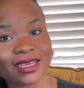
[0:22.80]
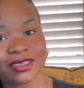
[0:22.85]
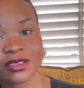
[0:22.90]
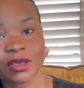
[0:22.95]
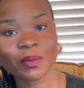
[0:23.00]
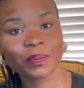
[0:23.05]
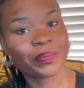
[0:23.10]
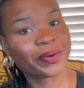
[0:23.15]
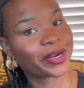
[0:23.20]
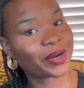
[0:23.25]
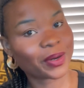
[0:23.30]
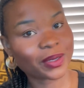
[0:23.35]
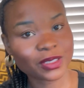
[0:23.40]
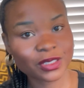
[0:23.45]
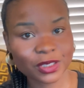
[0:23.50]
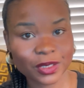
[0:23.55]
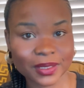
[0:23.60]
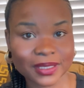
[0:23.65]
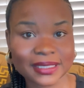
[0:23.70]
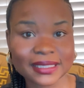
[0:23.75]
some
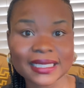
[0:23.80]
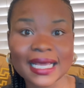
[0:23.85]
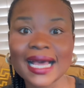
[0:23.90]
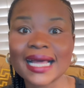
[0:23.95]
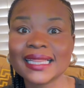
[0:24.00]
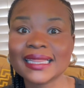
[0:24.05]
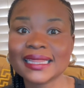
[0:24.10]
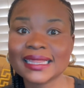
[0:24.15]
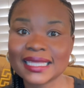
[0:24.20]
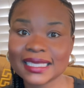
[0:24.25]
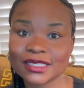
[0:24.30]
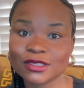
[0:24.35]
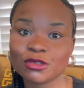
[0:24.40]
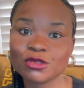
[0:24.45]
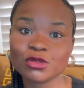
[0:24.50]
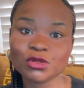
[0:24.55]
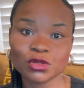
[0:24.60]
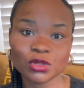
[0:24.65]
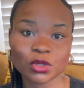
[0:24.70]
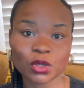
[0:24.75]
precautions and things
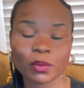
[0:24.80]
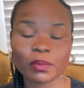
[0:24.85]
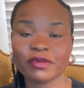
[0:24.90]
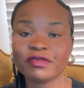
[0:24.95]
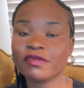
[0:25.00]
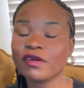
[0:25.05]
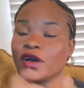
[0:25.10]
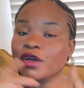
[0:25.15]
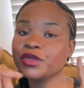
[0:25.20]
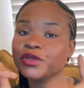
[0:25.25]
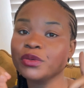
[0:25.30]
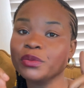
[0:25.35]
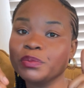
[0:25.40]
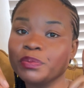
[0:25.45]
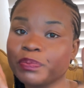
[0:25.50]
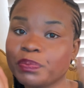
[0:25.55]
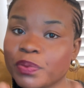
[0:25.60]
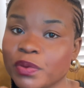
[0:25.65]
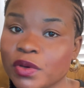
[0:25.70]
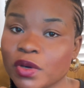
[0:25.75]
to know before you
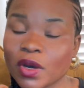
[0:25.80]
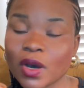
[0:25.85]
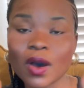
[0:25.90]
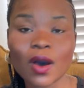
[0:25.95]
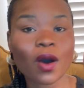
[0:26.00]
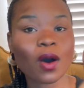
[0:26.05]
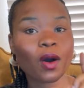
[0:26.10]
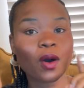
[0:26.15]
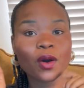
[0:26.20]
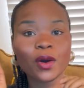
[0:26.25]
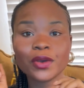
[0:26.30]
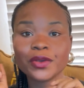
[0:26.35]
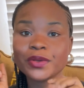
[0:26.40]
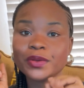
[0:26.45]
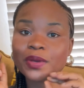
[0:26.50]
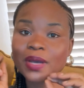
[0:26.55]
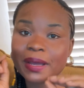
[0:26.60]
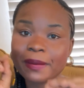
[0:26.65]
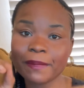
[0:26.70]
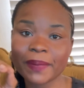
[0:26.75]
book or
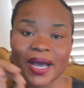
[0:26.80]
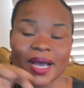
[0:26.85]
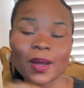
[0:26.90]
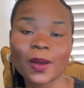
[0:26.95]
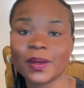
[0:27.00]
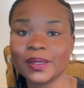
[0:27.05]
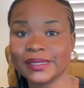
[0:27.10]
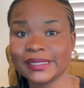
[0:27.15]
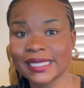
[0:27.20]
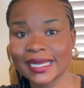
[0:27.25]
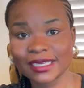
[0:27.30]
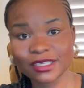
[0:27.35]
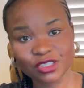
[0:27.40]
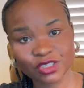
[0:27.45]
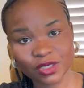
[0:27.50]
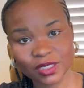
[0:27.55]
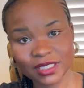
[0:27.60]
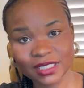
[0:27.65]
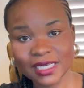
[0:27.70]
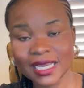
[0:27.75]
you embark on that
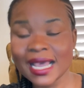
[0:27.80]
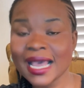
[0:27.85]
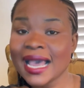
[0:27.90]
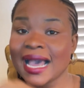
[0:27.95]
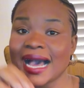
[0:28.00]
journey,